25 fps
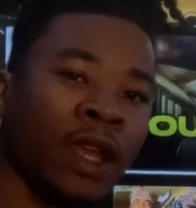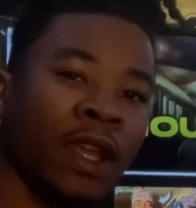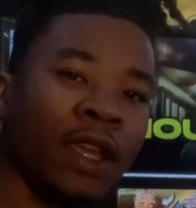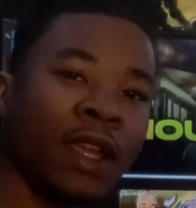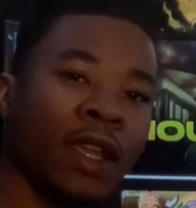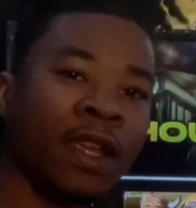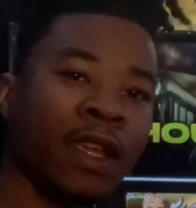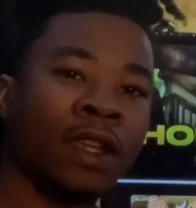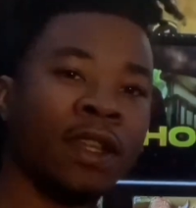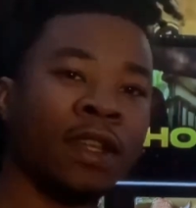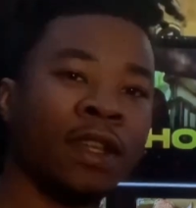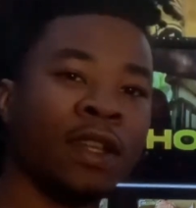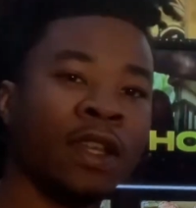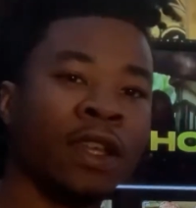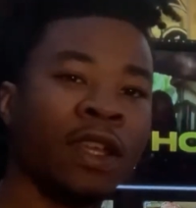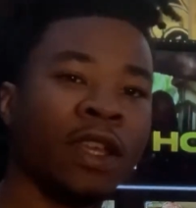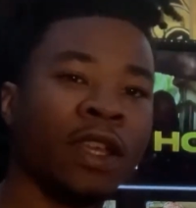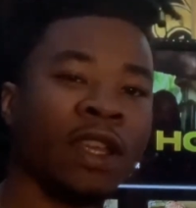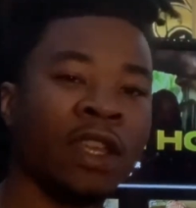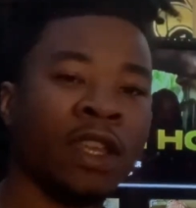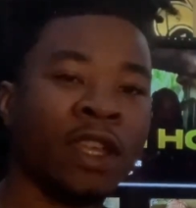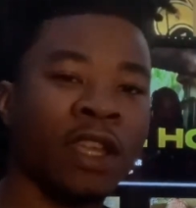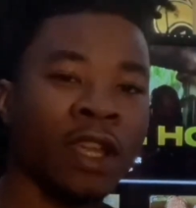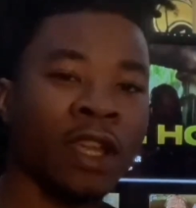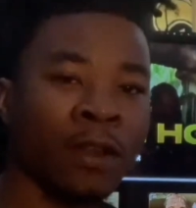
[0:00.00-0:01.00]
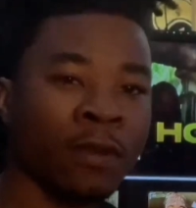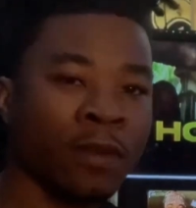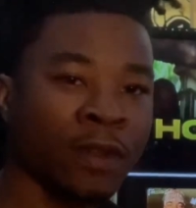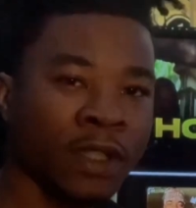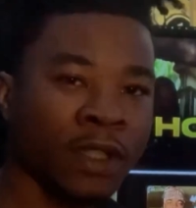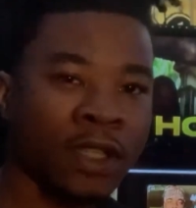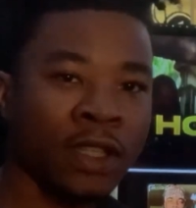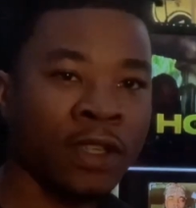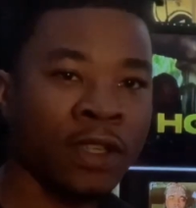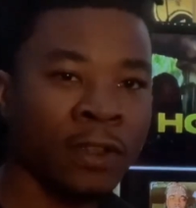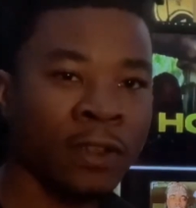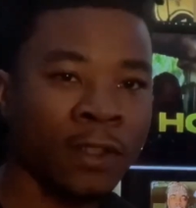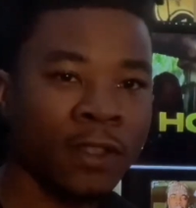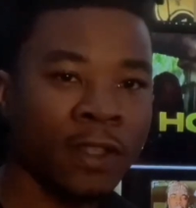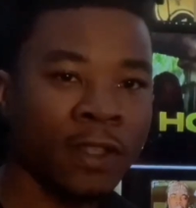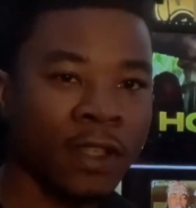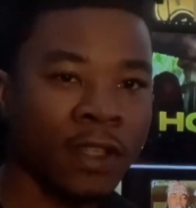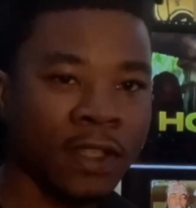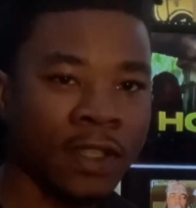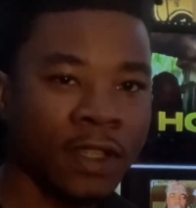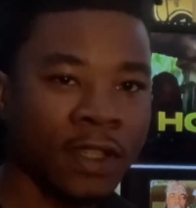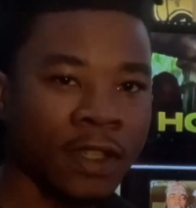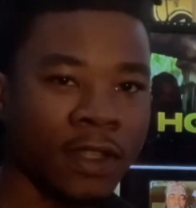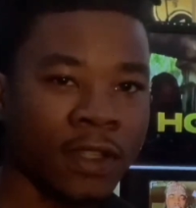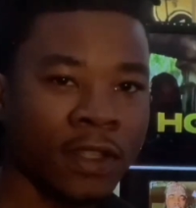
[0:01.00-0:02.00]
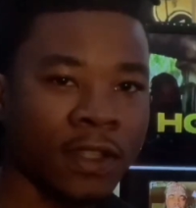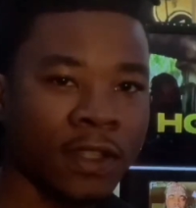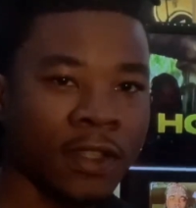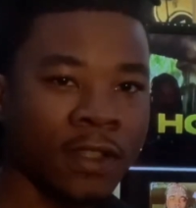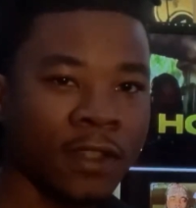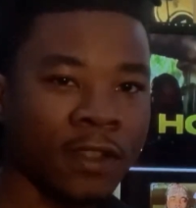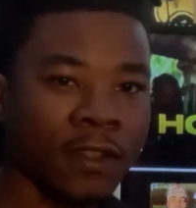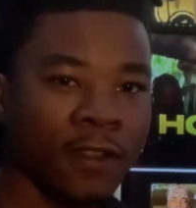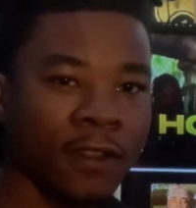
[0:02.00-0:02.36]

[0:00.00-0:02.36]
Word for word: and guarantee your success.